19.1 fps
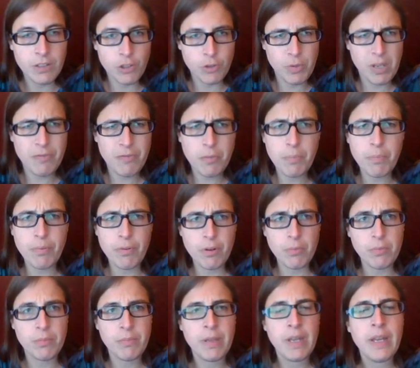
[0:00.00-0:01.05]
So we have a
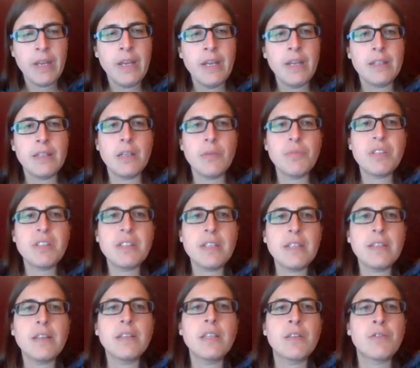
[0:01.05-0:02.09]
problem that we
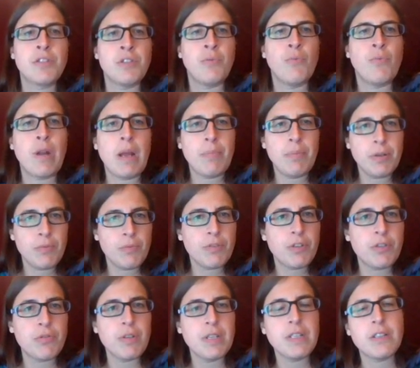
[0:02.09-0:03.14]
see that there's a rapid
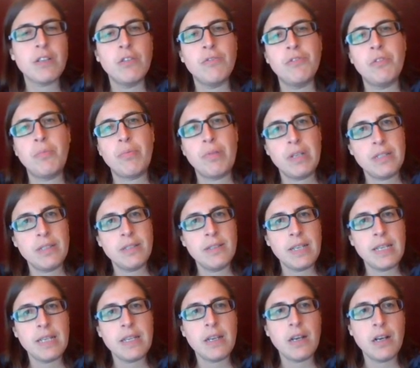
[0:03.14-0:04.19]
retreat of the present
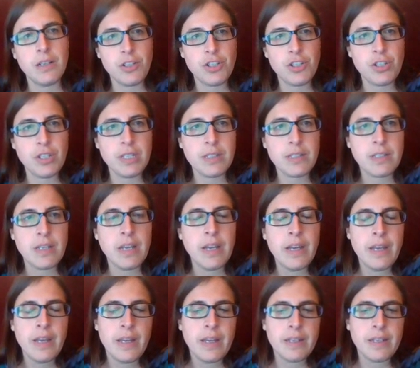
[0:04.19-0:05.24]
day ice sheets.
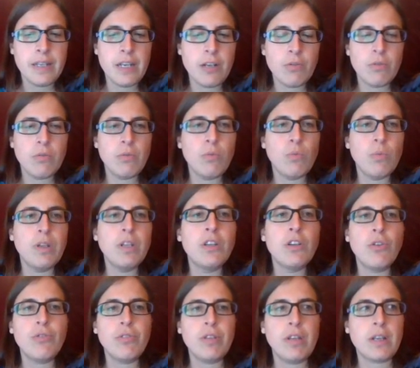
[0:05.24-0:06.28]
Now, we
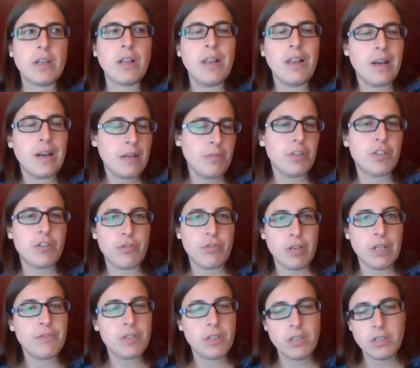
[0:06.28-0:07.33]
know that climate
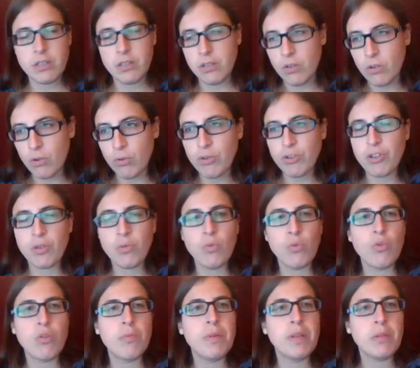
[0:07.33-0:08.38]
drives this, the ocean
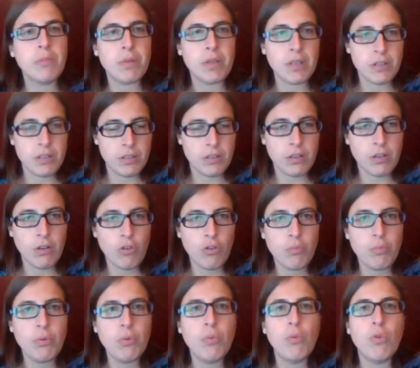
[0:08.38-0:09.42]
warming because of the
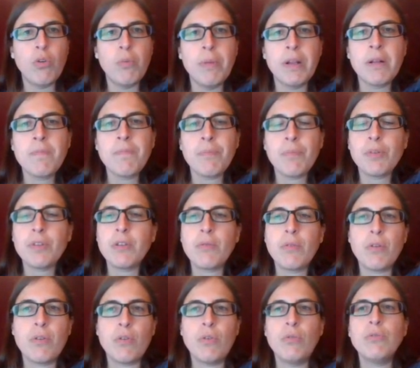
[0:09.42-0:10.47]
global warming, but there
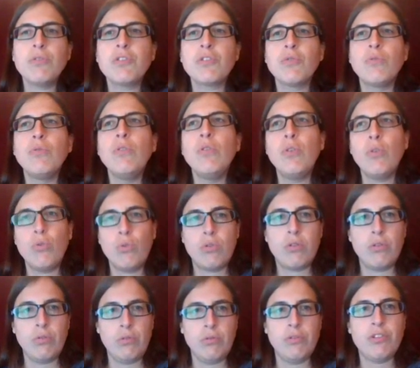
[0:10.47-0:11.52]
are also
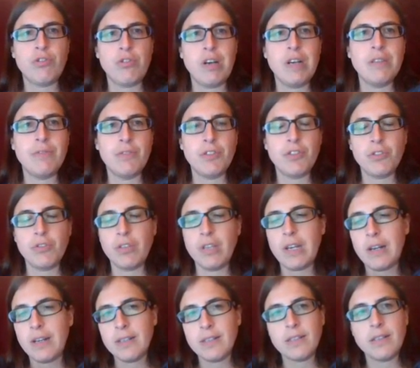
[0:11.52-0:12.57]
local drivers. So the
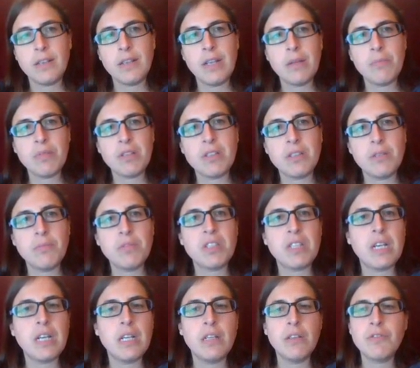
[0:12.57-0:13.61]
ice dynamics
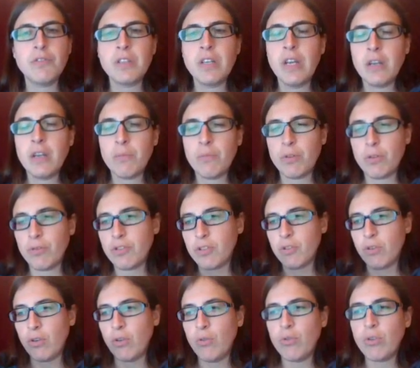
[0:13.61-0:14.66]
themselves, but
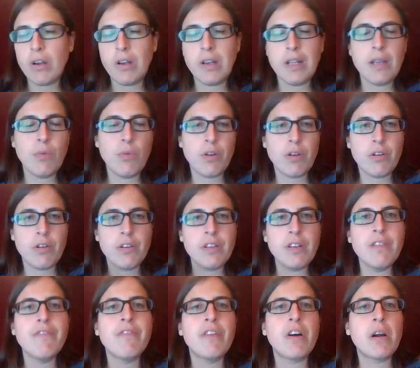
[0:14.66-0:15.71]
also locally, what are
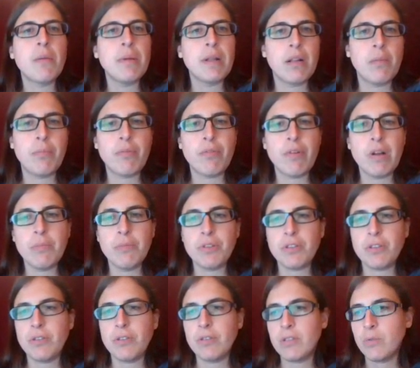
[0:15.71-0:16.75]
the environmental
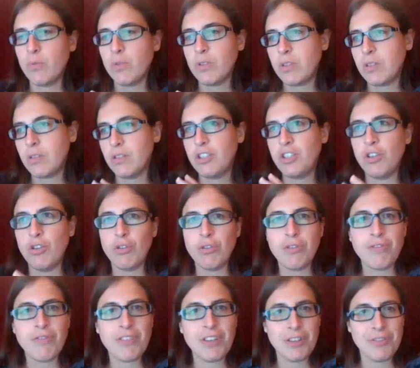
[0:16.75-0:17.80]
parameters? What's the
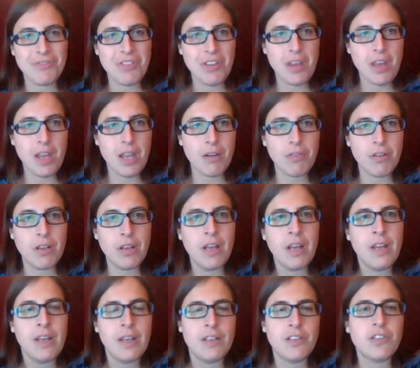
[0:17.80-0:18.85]
geography of the area?
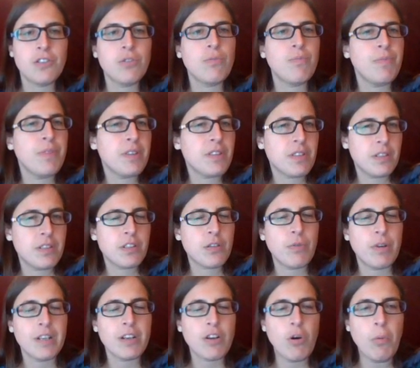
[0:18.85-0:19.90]
And so it's
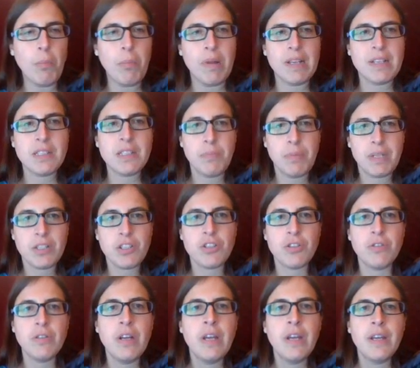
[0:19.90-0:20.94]
quite a complex
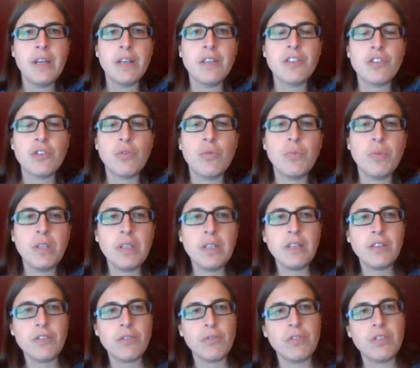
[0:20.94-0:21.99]
picture. And so we
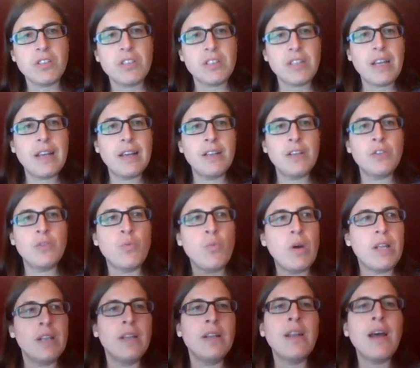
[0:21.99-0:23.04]
need to understand
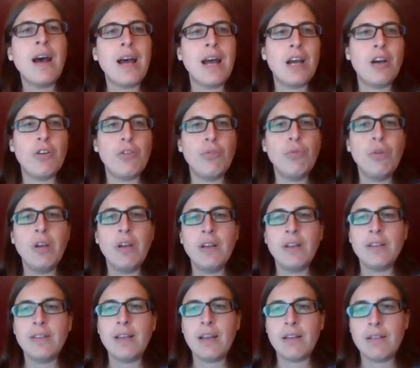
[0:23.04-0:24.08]
when and how
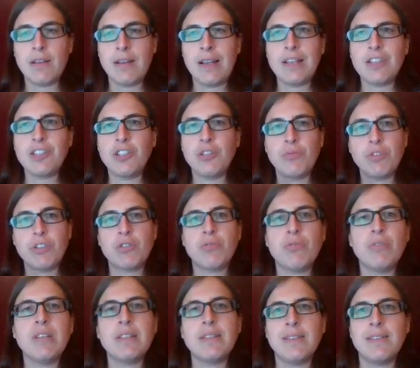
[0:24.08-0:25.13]
that glacier
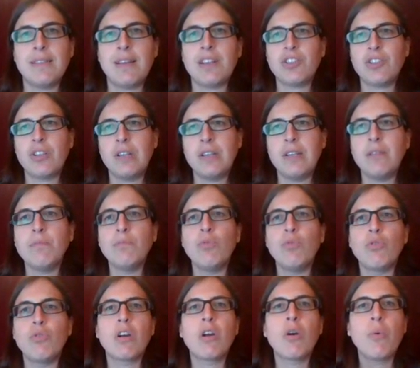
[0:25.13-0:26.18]
retreat is actually
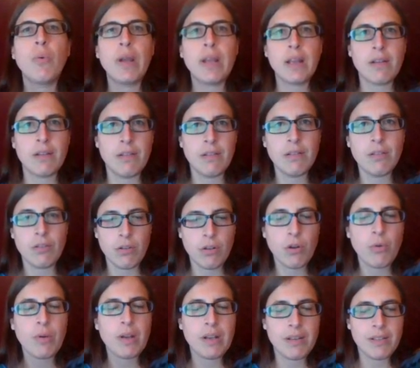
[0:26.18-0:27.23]

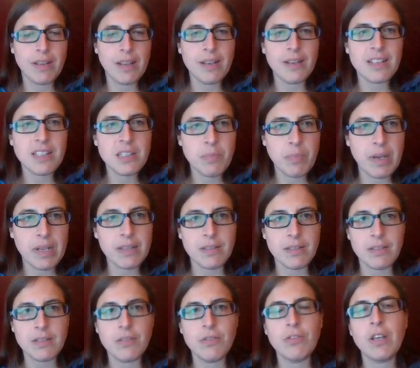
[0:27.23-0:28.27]
quicker than expected.
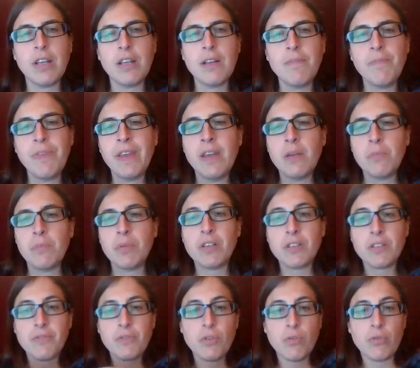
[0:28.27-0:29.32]
Okay.
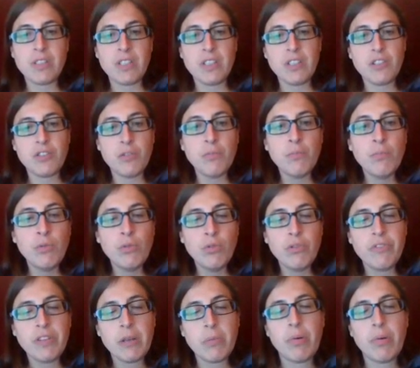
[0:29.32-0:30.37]
Because of course it's the
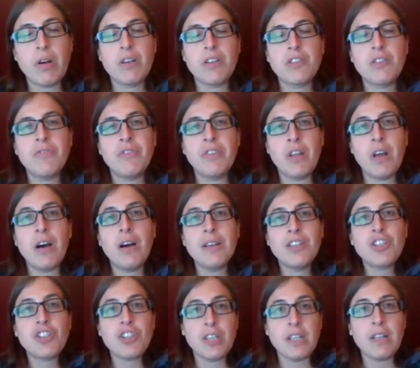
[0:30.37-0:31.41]
moving parts of an
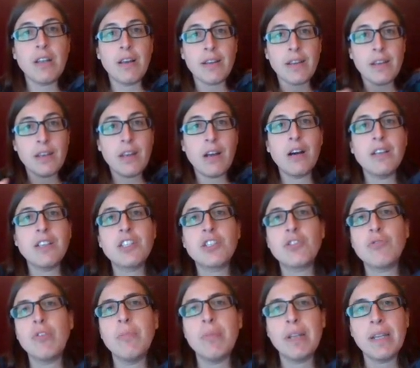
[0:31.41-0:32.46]
ice sheet, like an ice
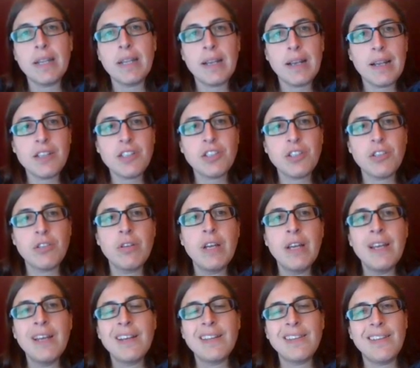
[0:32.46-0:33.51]
stream and a glacier,
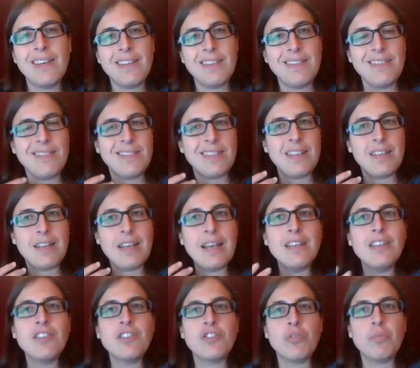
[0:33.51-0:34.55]
that
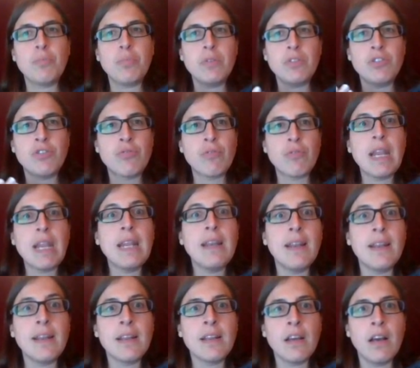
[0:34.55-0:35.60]
ends up
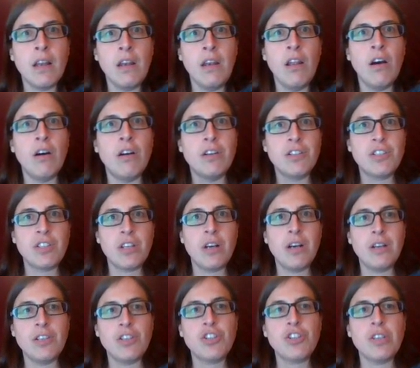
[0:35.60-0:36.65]
draining a large
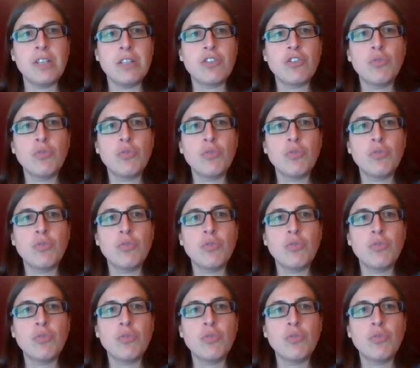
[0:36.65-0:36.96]
ice sheet.